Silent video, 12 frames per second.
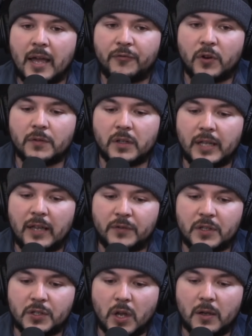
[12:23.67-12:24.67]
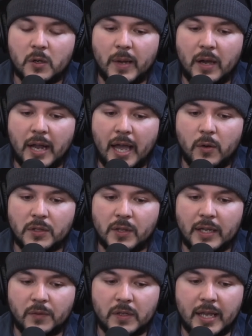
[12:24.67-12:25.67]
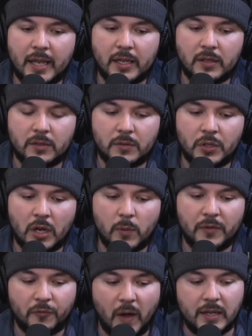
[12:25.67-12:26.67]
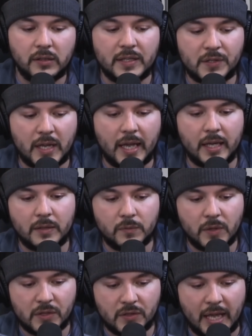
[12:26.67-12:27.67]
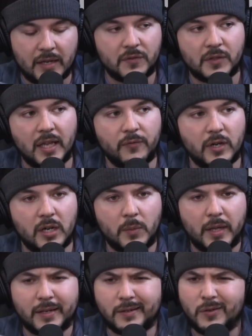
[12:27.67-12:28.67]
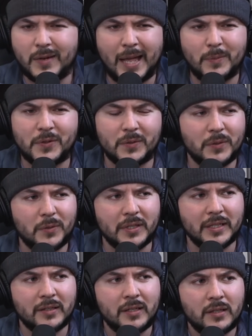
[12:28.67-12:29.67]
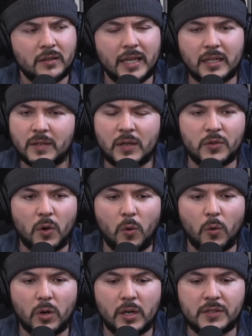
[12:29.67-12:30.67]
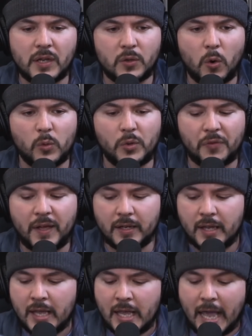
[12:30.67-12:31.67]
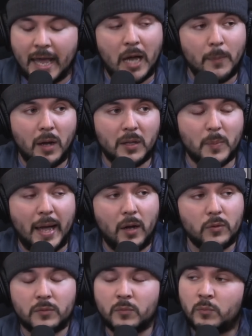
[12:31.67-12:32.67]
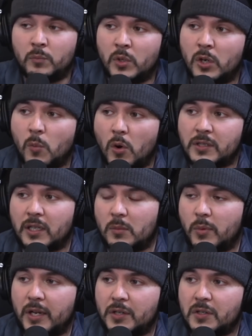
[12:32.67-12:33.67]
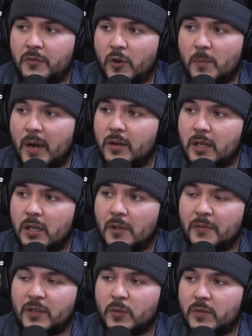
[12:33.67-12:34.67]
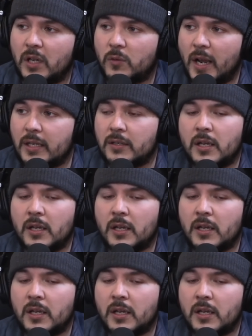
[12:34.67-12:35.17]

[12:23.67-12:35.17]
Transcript: I've heard the leftists talk about how it's like the day, you know, we finally said this is the end of slavery, and I'm like, dude, absolutely. Like, it was it's a horrible thing, and I'm all about, you know, more celebrations for America and the things we've done right.